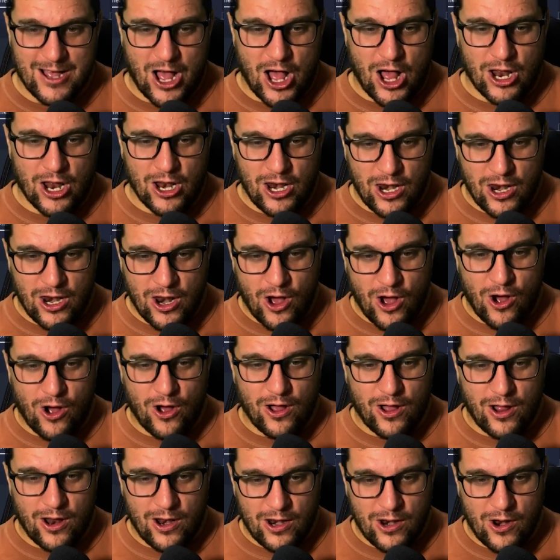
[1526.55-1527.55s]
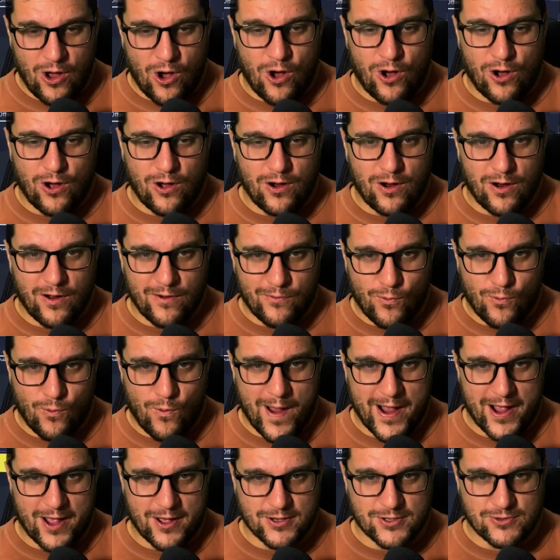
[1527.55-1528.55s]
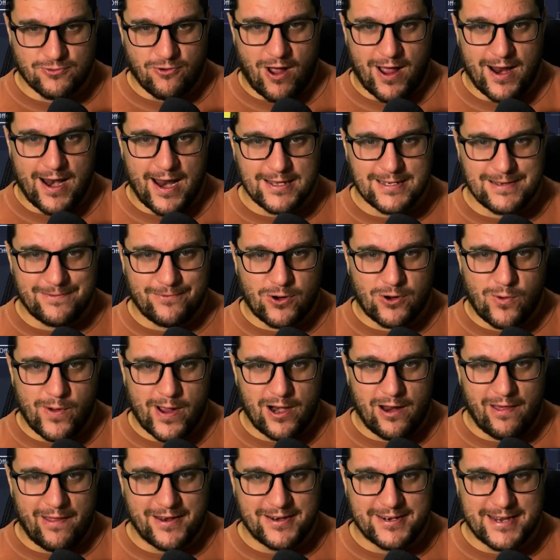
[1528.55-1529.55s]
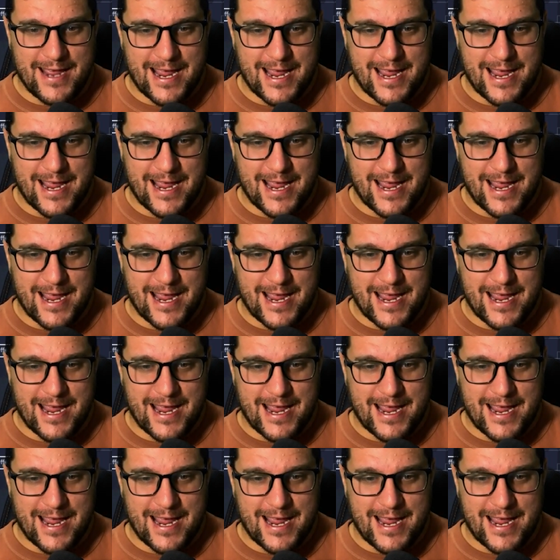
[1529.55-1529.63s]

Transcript: A lot of wingers. Right, let's have a quick look then.